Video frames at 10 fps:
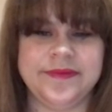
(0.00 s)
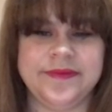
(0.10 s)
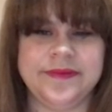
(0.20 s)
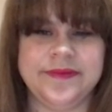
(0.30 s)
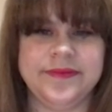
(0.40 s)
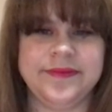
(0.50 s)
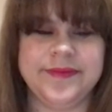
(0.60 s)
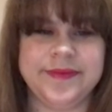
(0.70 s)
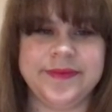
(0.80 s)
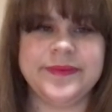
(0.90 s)

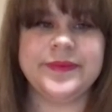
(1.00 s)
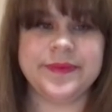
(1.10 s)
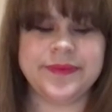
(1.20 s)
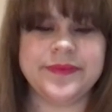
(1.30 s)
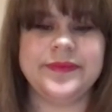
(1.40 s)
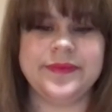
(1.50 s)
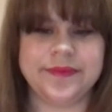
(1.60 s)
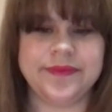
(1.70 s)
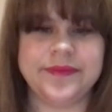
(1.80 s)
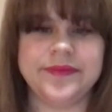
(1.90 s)

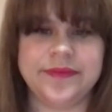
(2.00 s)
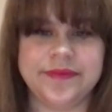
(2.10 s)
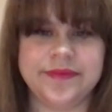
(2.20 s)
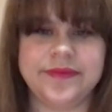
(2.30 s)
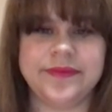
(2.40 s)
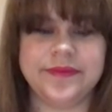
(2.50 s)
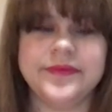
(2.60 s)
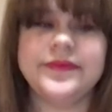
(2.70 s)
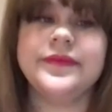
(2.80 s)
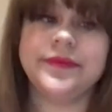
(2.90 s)

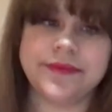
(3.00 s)
(not speaking)